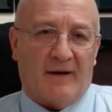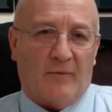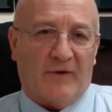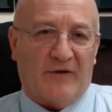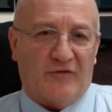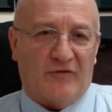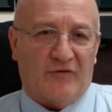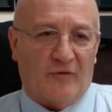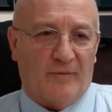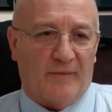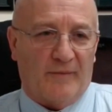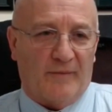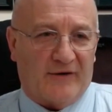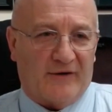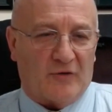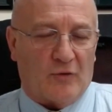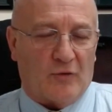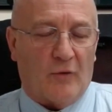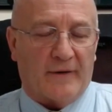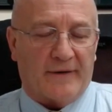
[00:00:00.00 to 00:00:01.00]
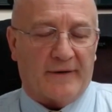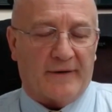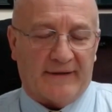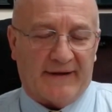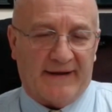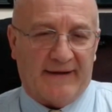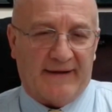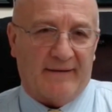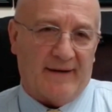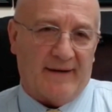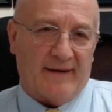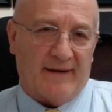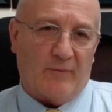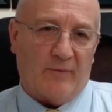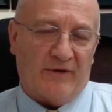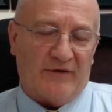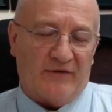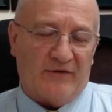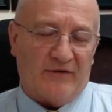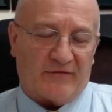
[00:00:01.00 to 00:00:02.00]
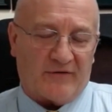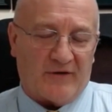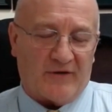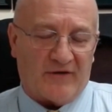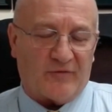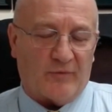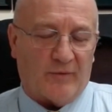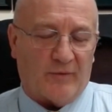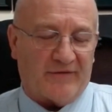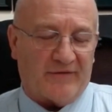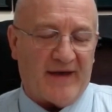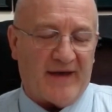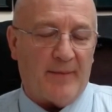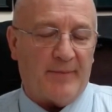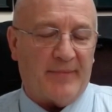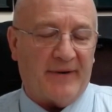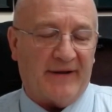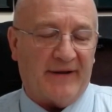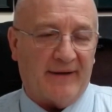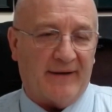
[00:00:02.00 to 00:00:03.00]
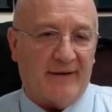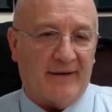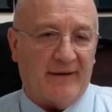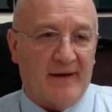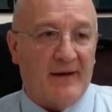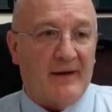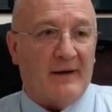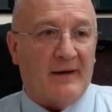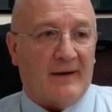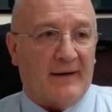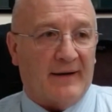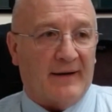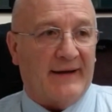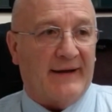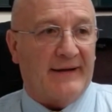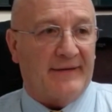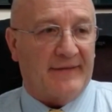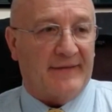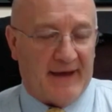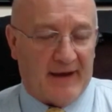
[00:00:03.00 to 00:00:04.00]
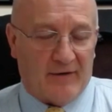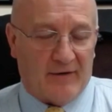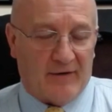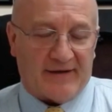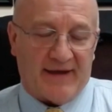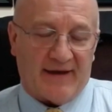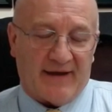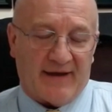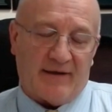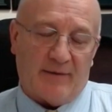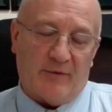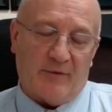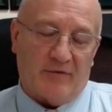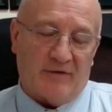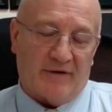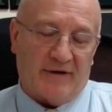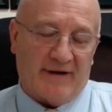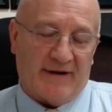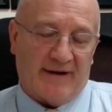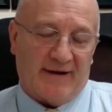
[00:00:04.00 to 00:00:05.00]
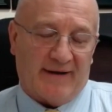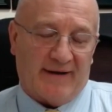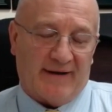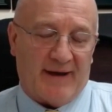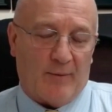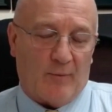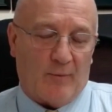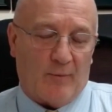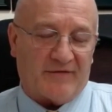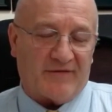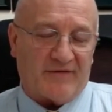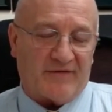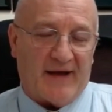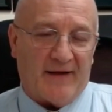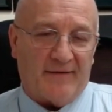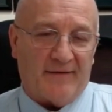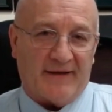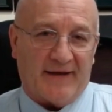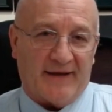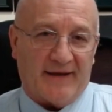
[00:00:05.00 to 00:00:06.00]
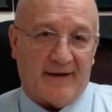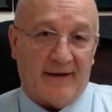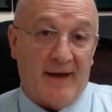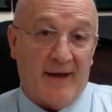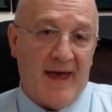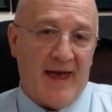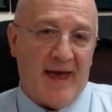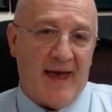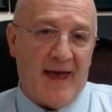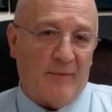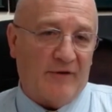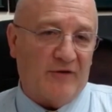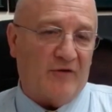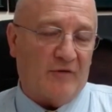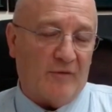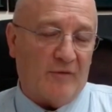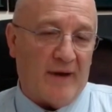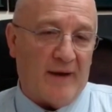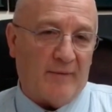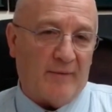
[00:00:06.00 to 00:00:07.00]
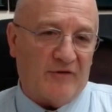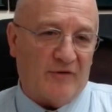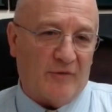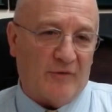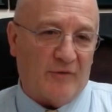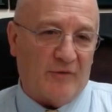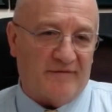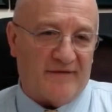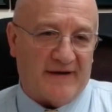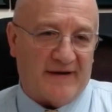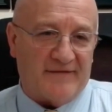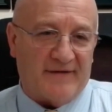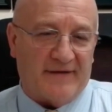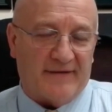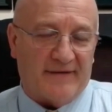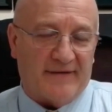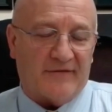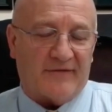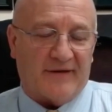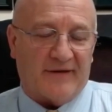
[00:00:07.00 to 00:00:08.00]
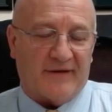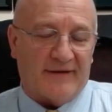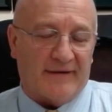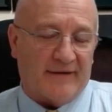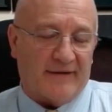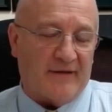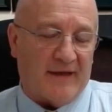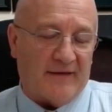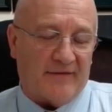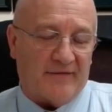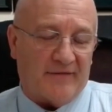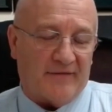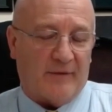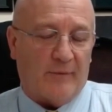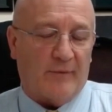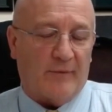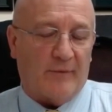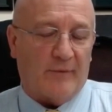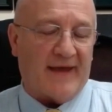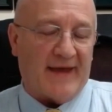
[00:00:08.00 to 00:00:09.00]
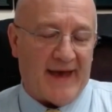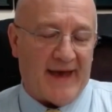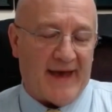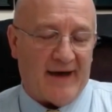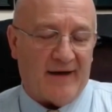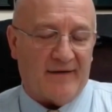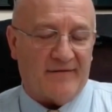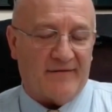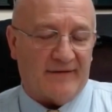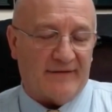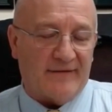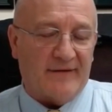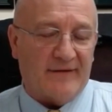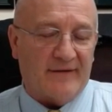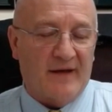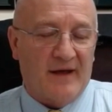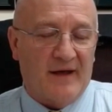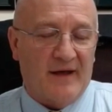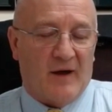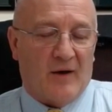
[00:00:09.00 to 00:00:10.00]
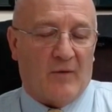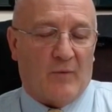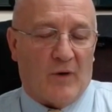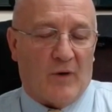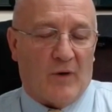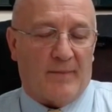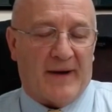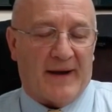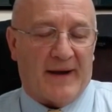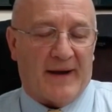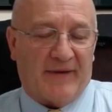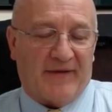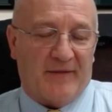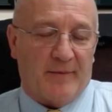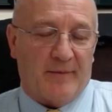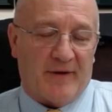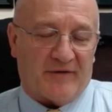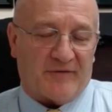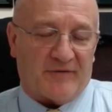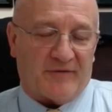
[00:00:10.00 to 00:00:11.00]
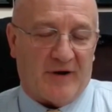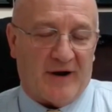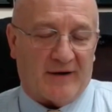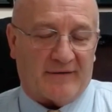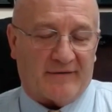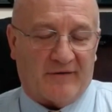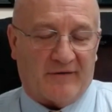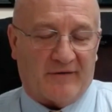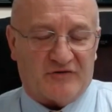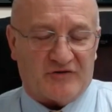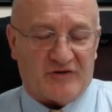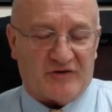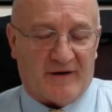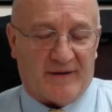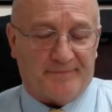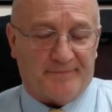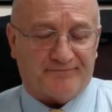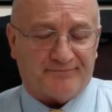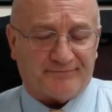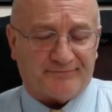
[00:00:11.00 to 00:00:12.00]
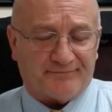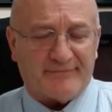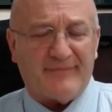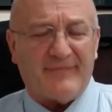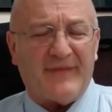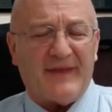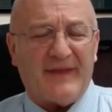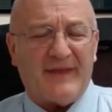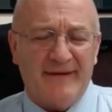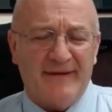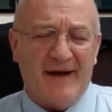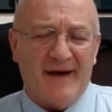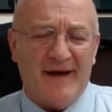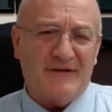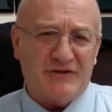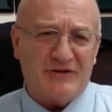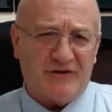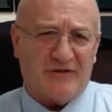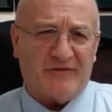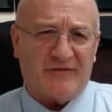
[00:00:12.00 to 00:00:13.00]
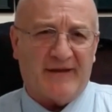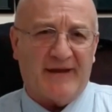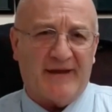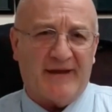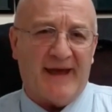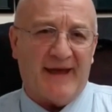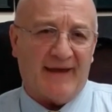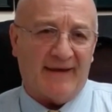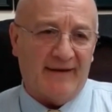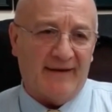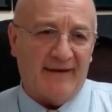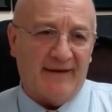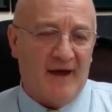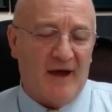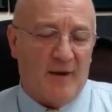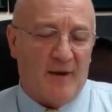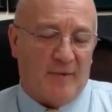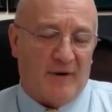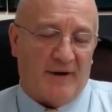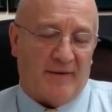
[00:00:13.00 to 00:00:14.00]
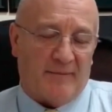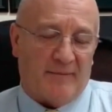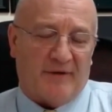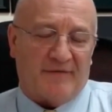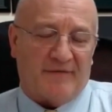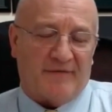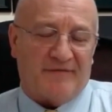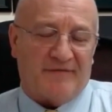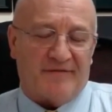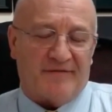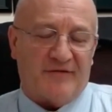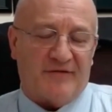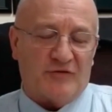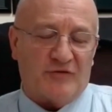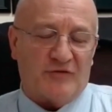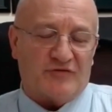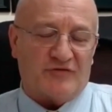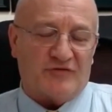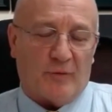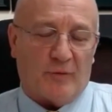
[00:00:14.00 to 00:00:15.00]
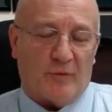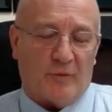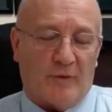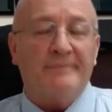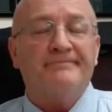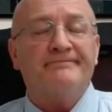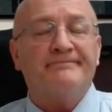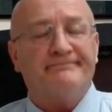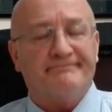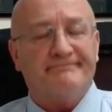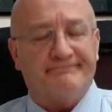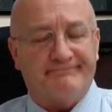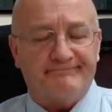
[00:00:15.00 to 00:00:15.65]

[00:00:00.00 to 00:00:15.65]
We do meet quarterly and we discuss what's happening in the healthcare community and what's out there. And we do invite vendors in and see what they have and what might be the best practice, not for just today, but for the future as well.